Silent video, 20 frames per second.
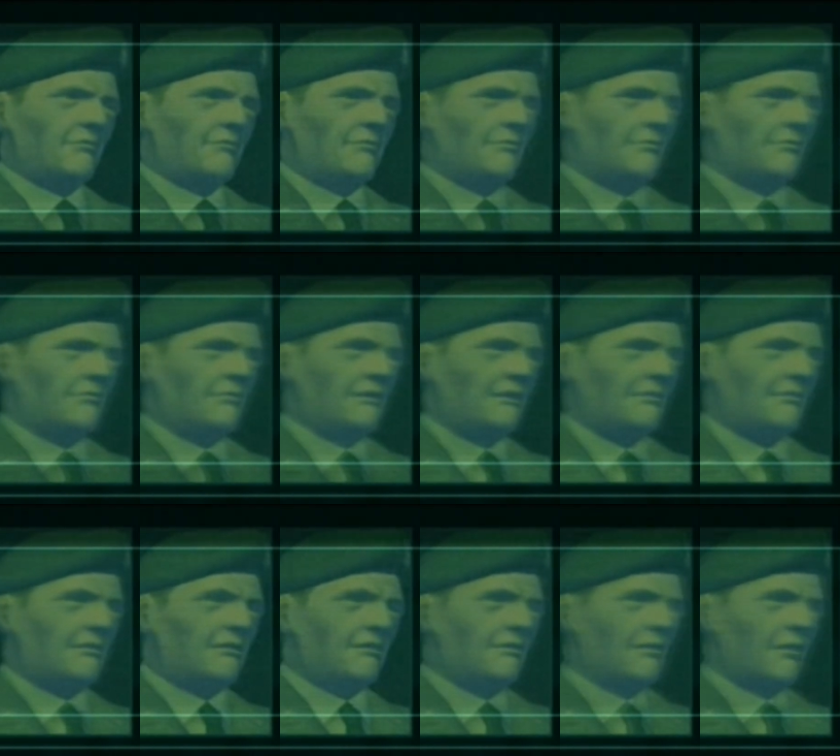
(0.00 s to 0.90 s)
Must
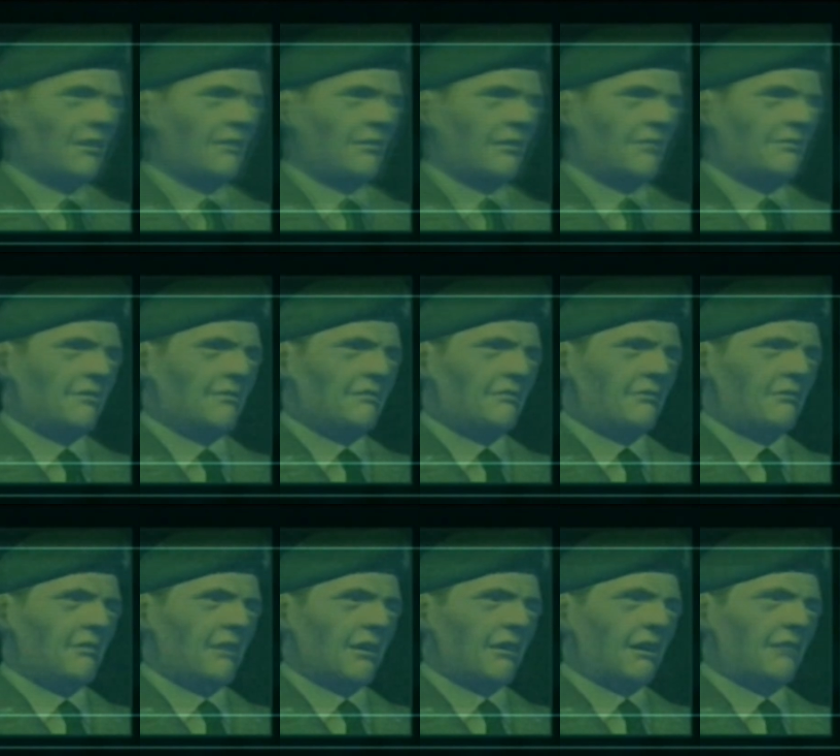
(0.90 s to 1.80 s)
be a Gerlukovich
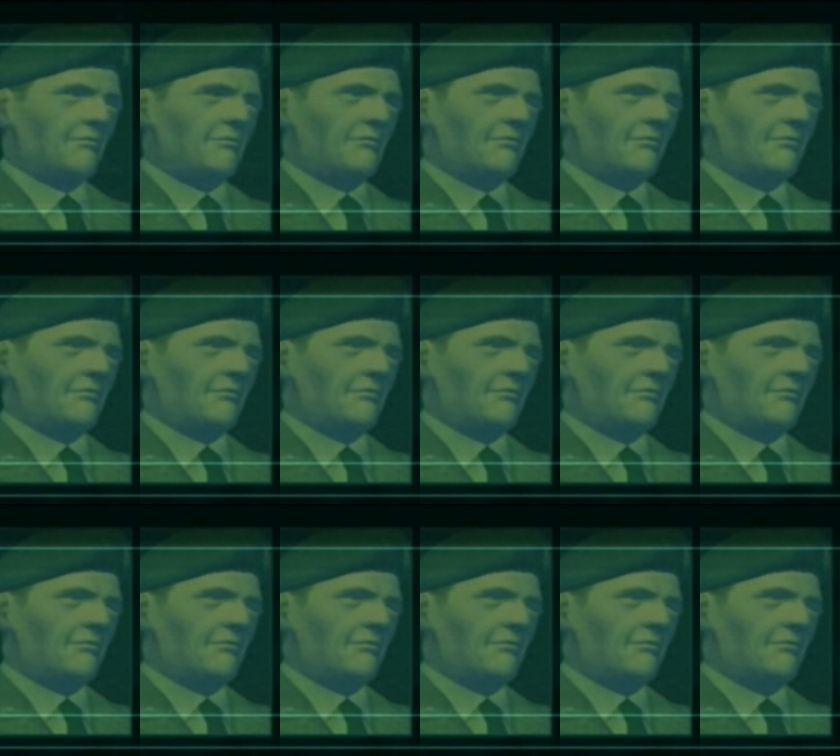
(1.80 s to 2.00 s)
man.